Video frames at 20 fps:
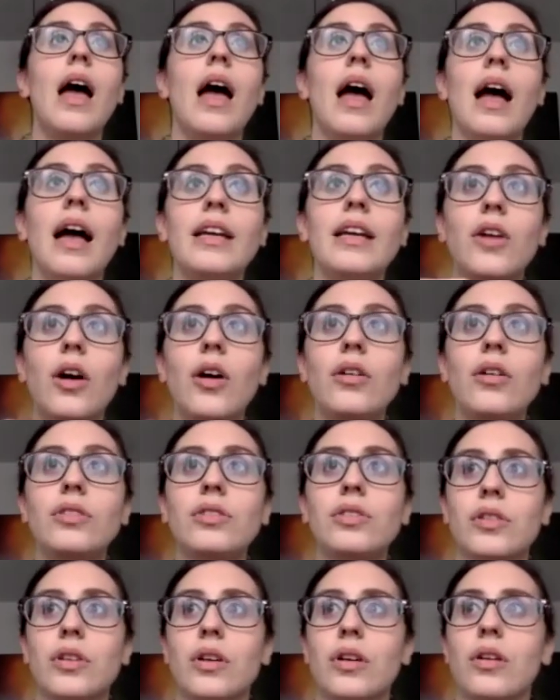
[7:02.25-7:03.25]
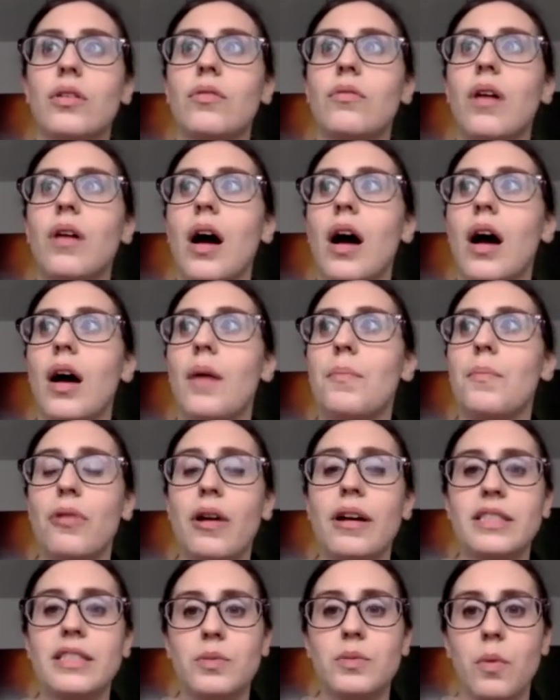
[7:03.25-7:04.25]
And also,
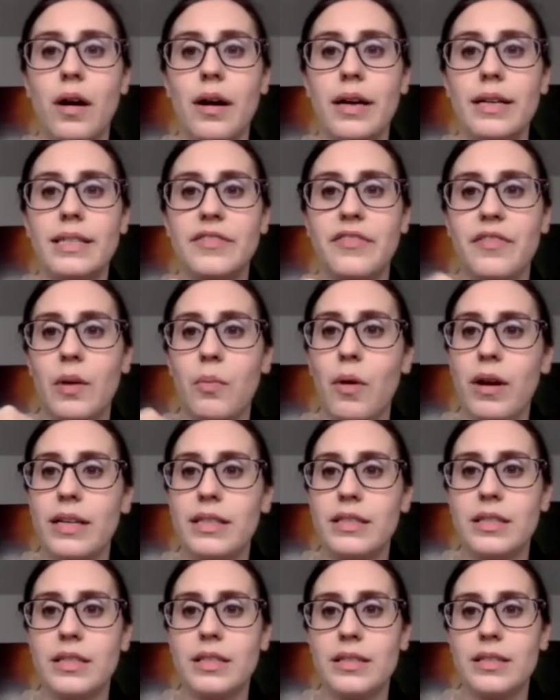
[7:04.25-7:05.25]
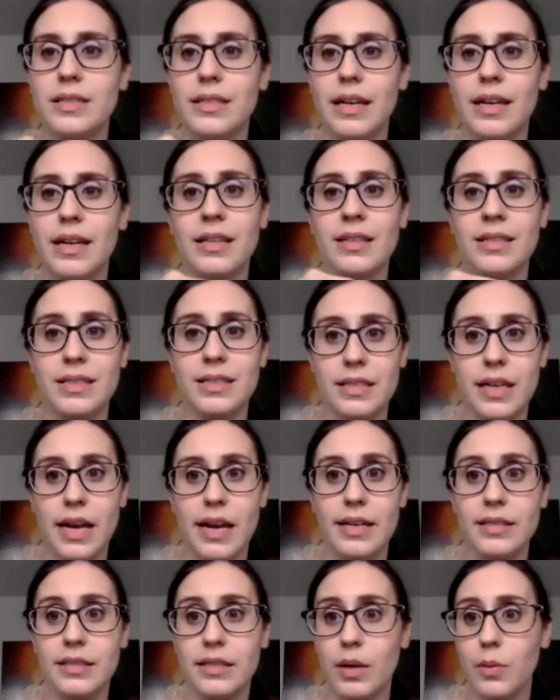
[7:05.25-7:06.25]
price-wise, if I wanted to study in the
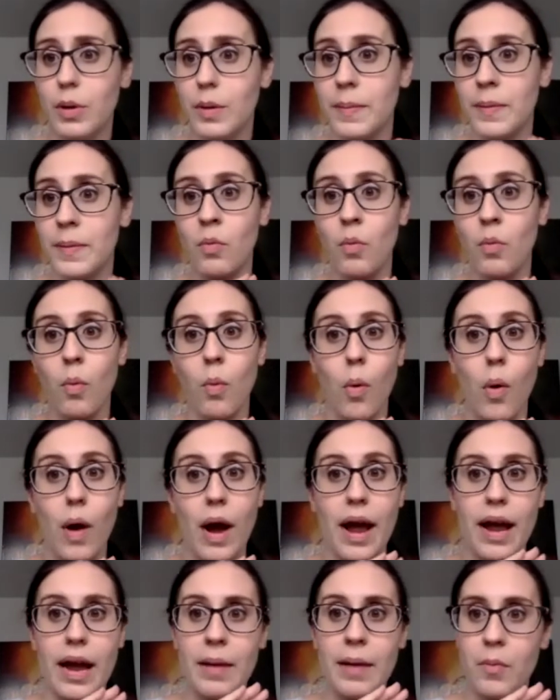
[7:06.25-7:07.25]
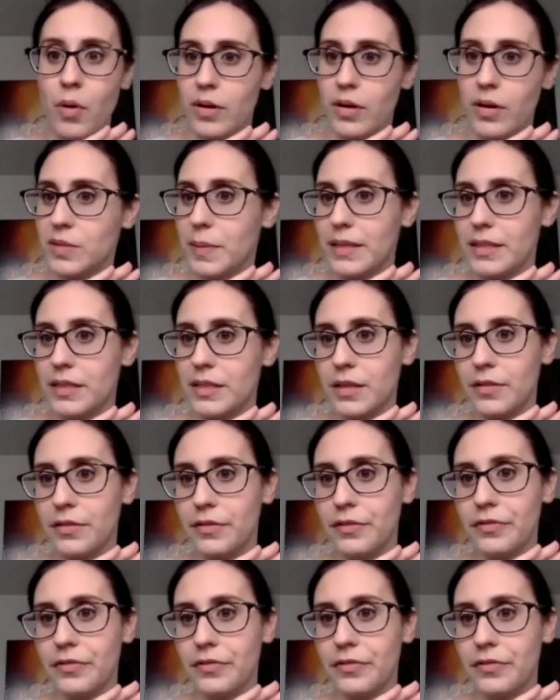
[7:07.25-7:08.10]
States, it would have been way more expensive.